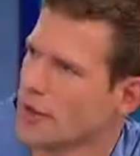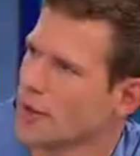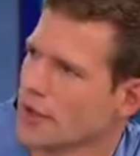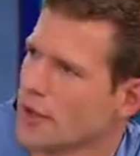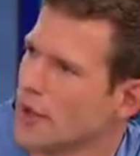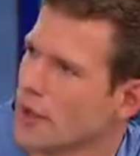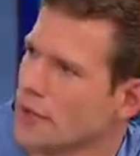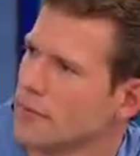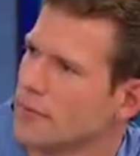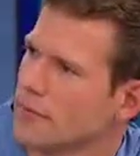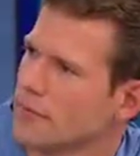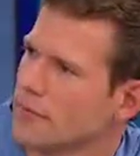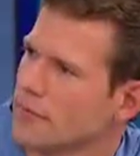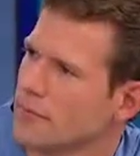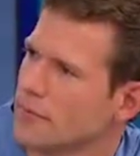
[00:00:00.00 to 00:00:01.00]
interesting. Mm
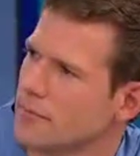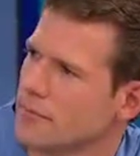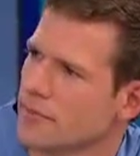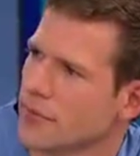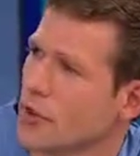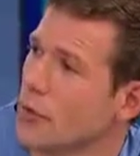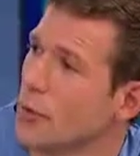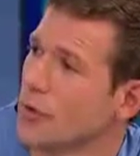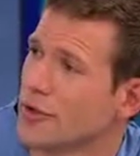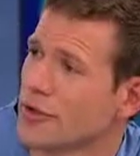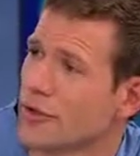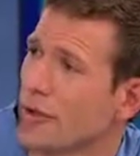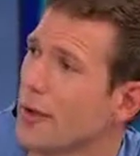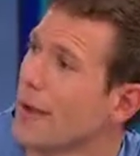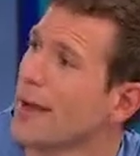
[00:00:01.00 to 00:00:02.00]
-hmm. Makes sense. You are
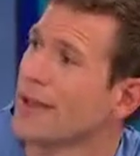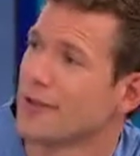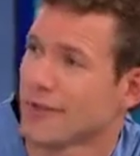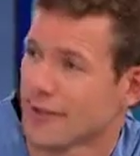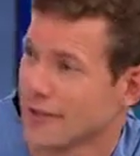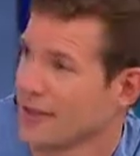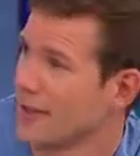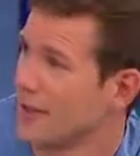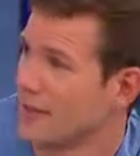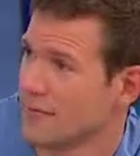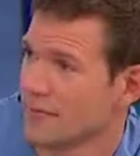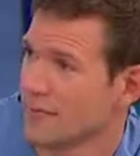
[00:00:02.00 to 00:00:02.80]
so interesting.